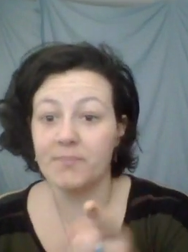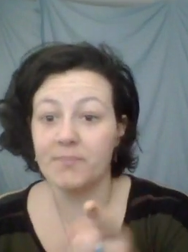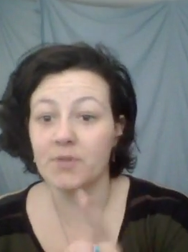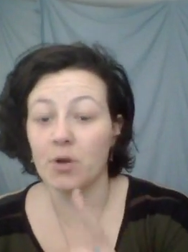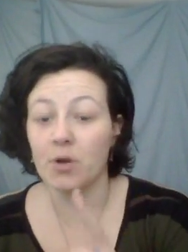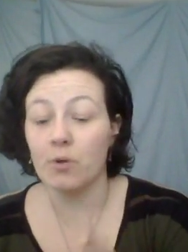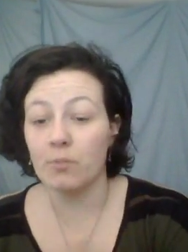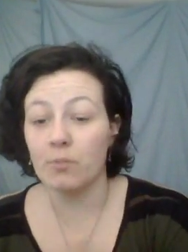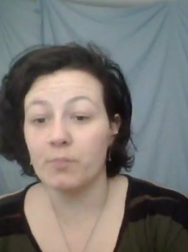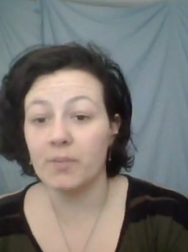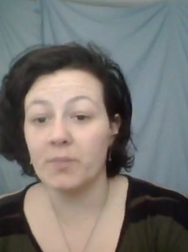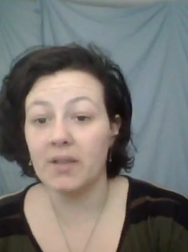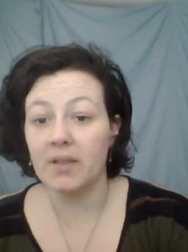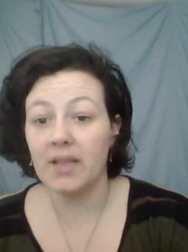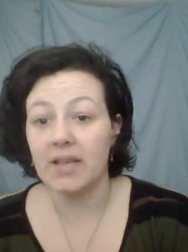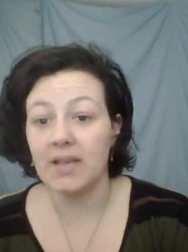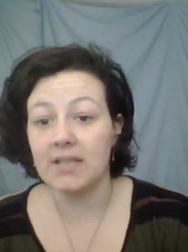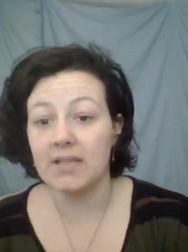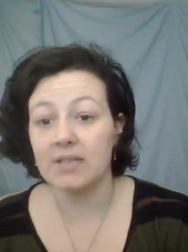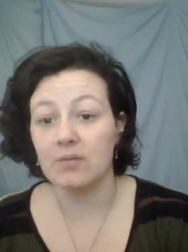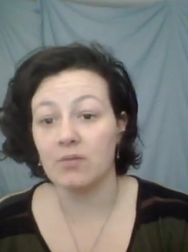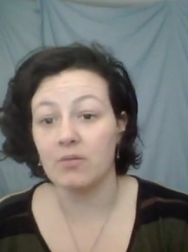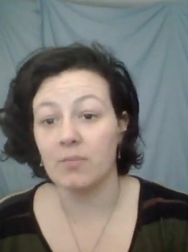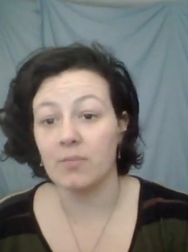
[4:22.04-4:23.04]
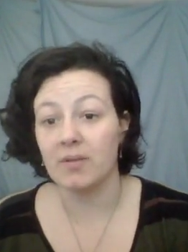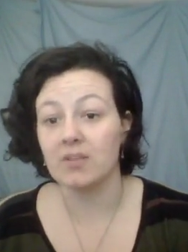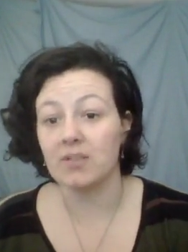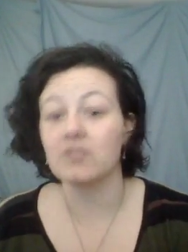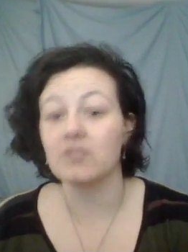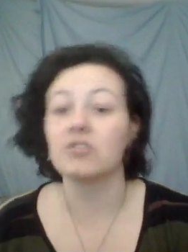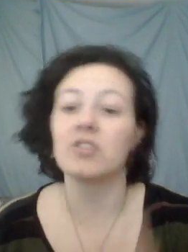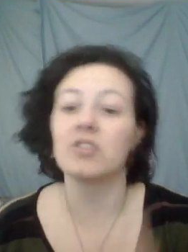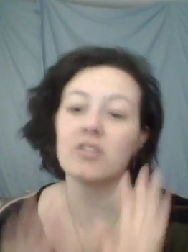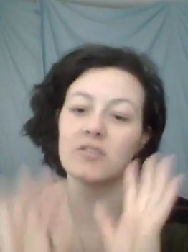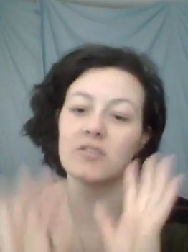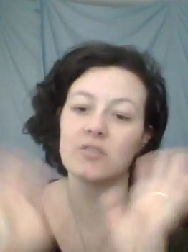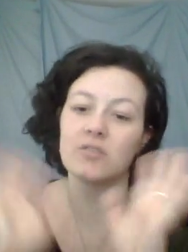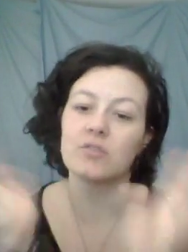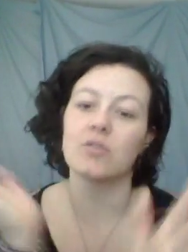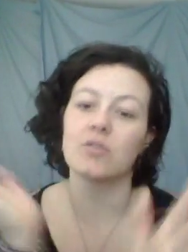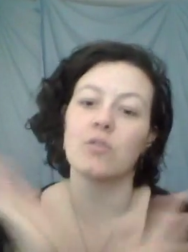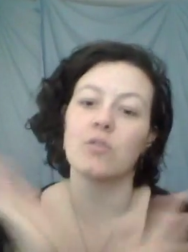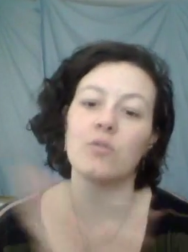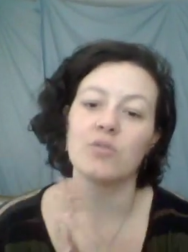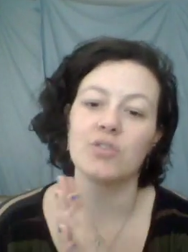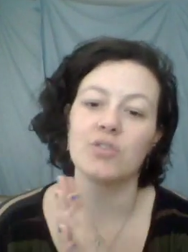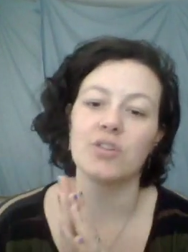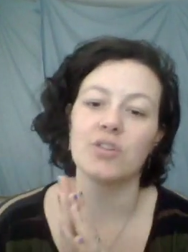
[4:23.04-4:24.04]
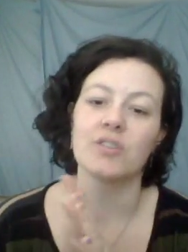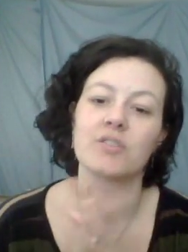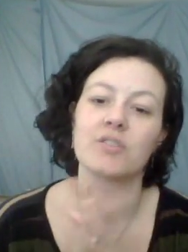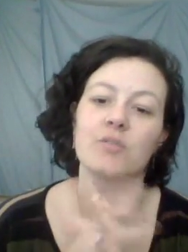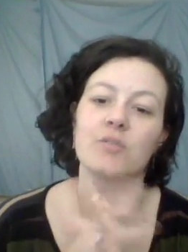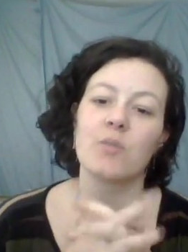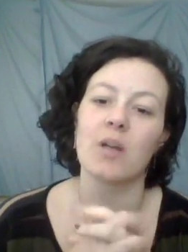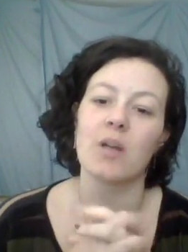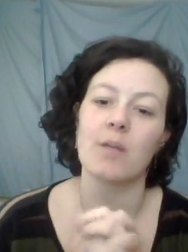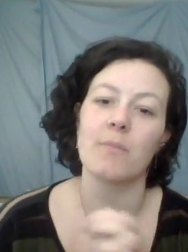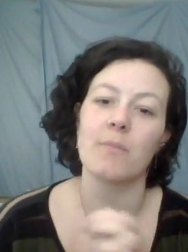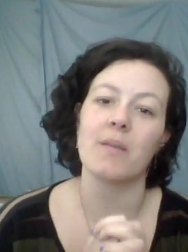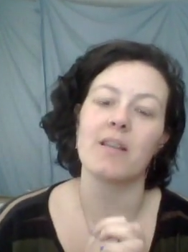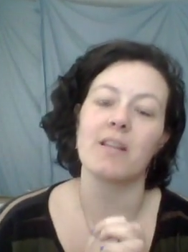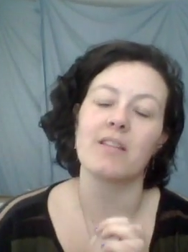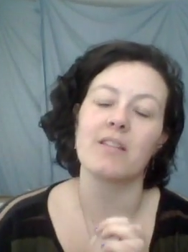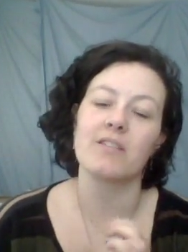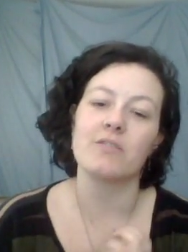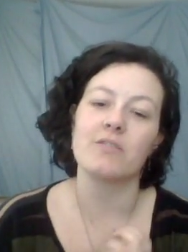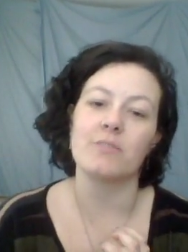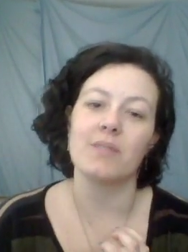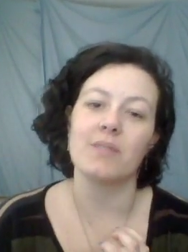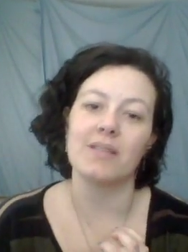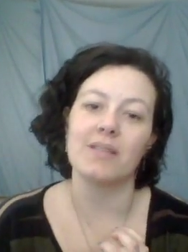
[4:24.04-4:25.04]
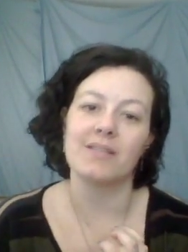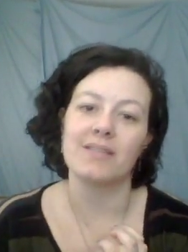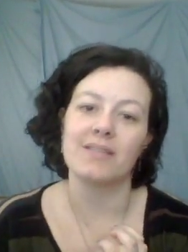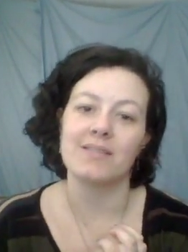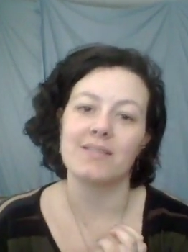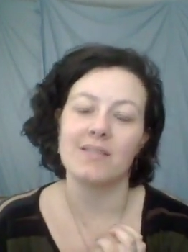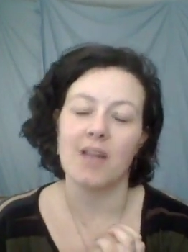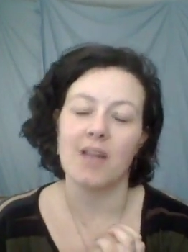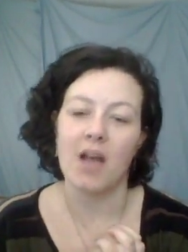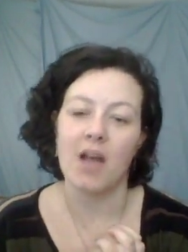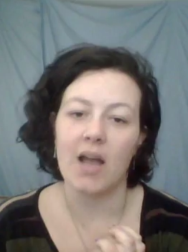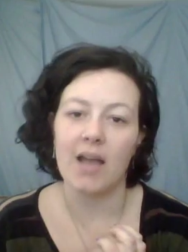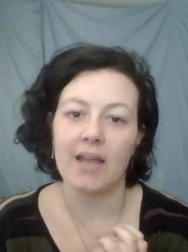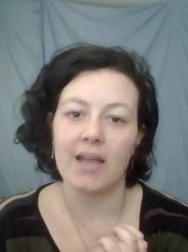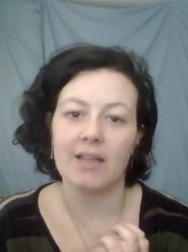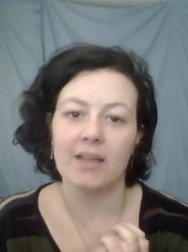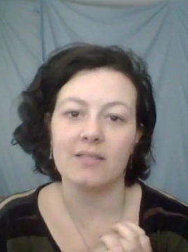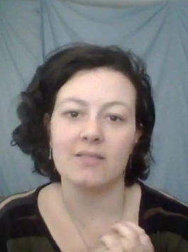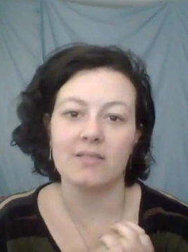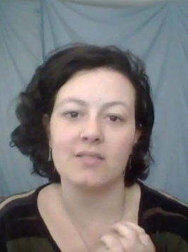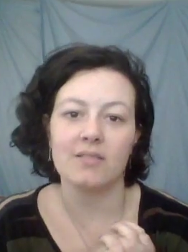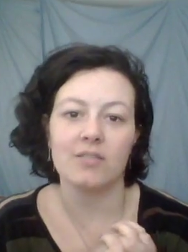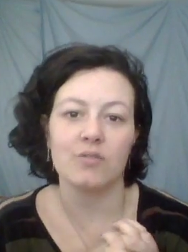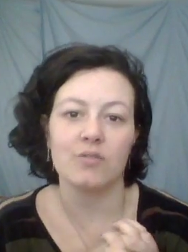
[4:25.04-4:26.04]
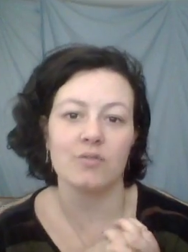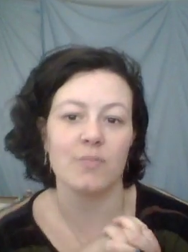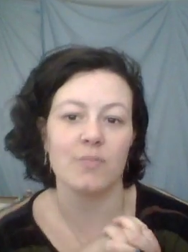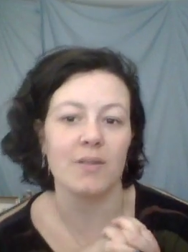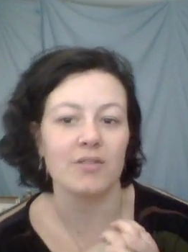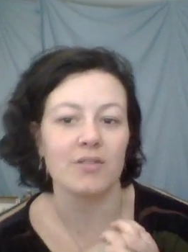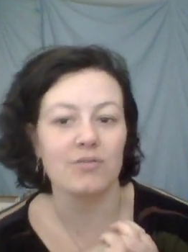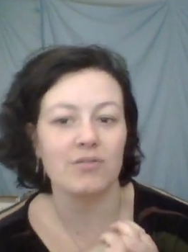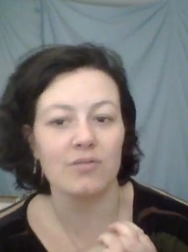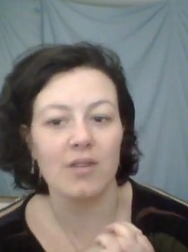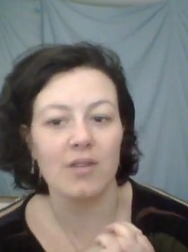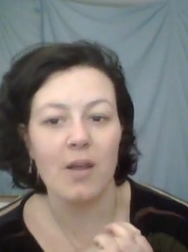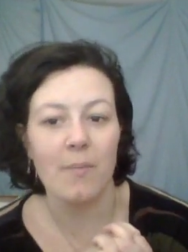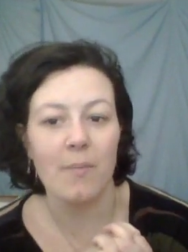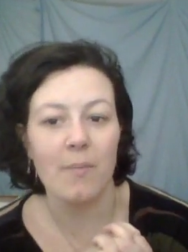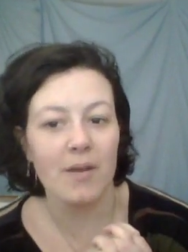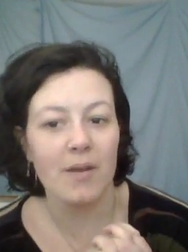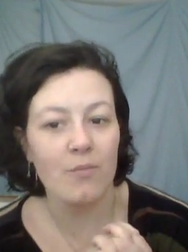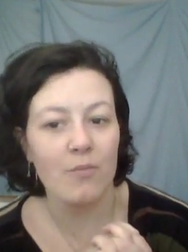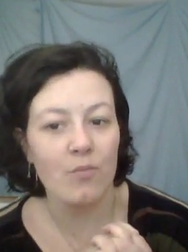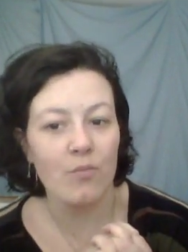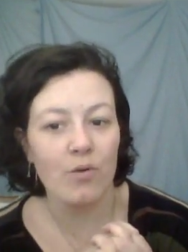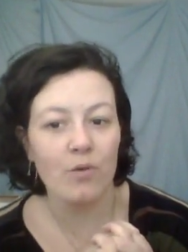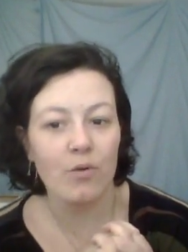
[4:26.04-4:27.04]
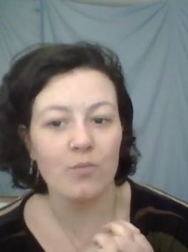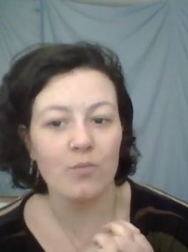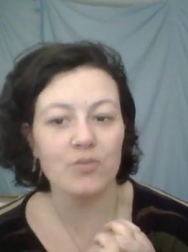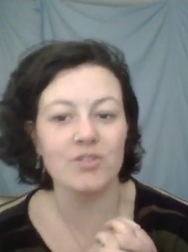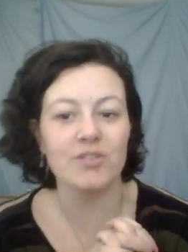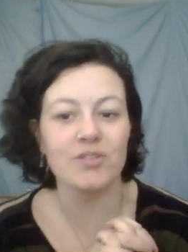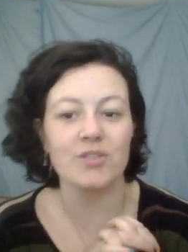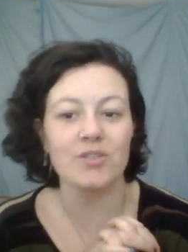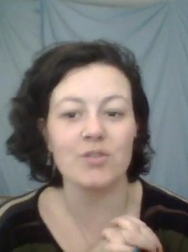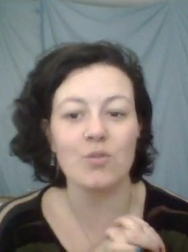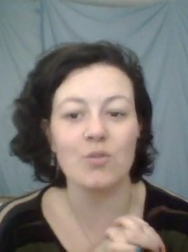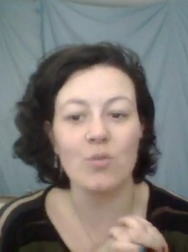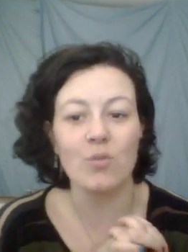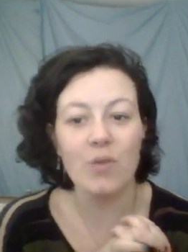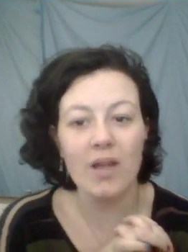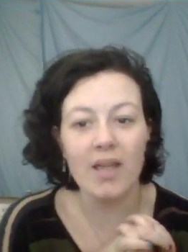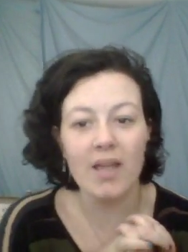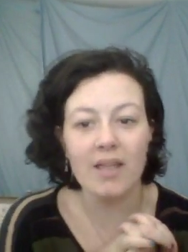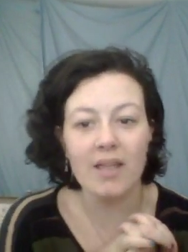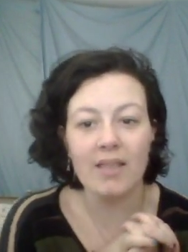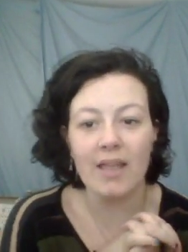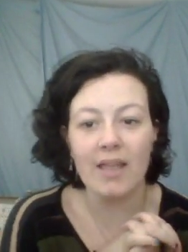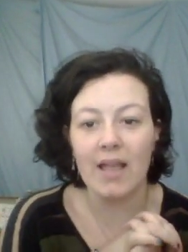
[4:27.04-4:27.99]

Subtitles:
don't be lazy with your menstrual. She also recommended to me to not use a menstrual cup anymore, which is annoying.